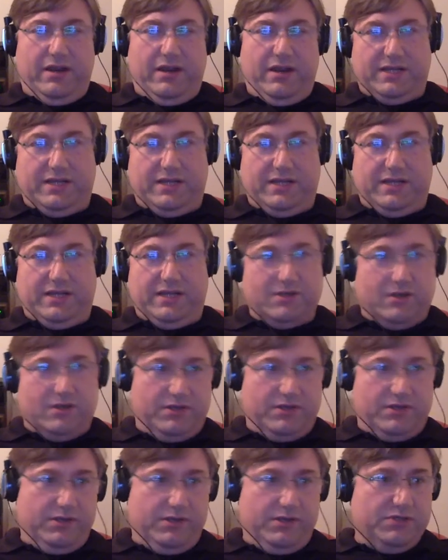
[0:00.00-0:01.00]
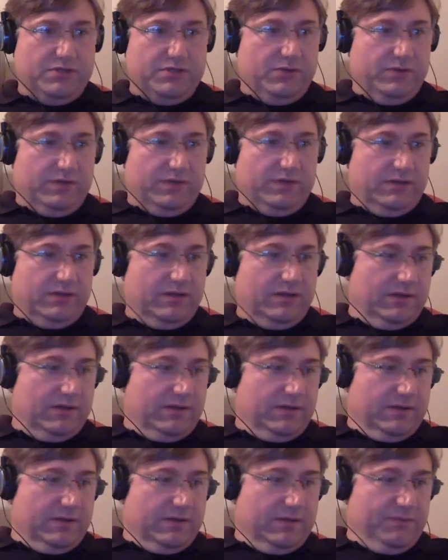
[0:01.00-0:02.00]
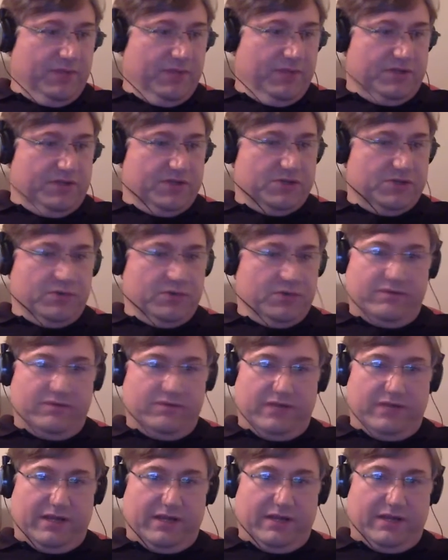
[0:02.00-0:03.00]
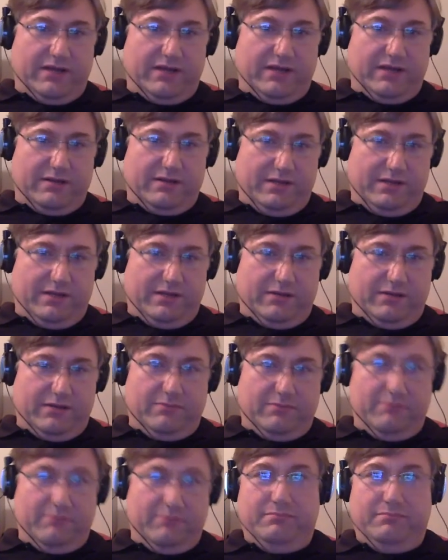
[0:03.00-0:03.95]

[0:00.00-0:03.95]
because I got to talk to you two and just sort of like you know,